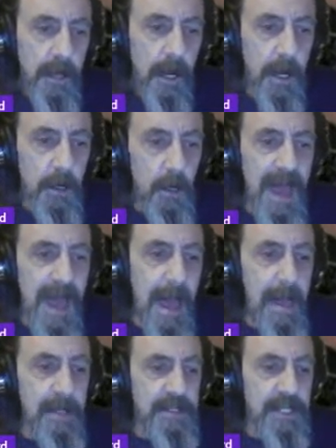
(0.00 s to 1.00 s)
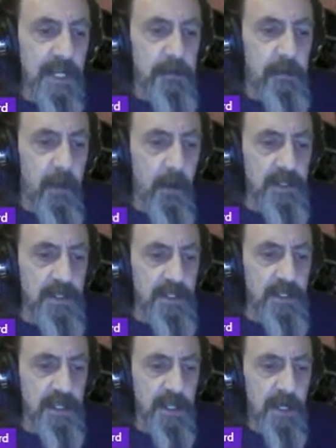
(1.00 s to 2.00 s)
Under A, it says
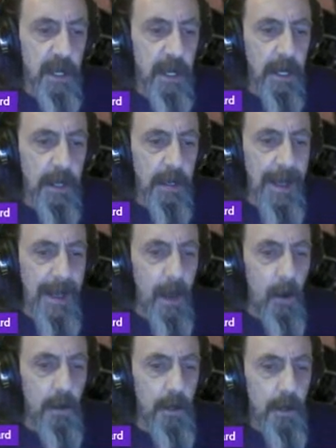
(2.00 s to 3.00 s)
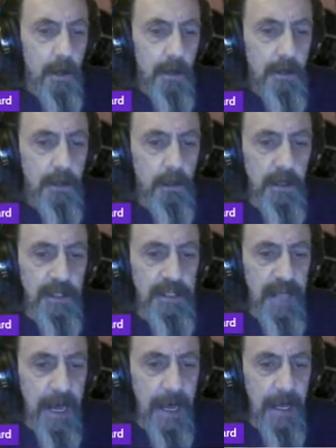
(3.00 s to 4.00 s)
persons allowed to
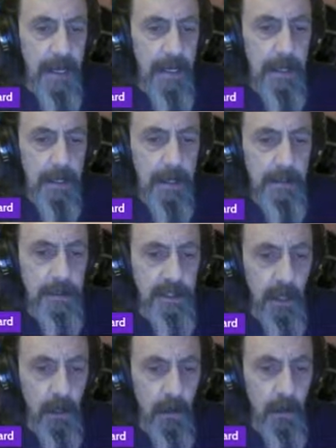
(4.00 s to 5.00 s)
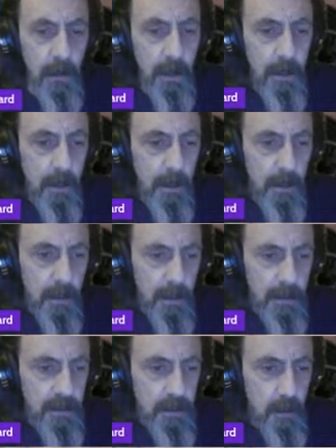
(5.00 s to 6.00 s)
reside in zone.
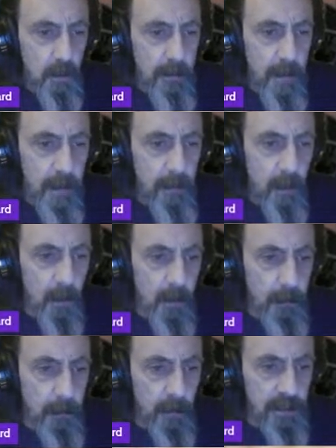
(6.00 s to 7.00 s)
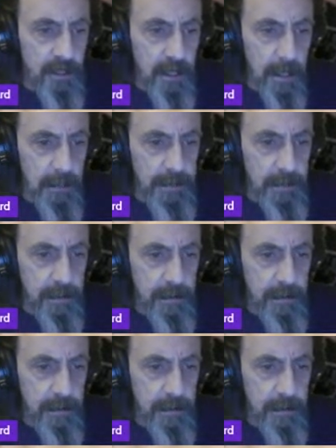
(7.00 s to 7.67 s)
So remember who the person is.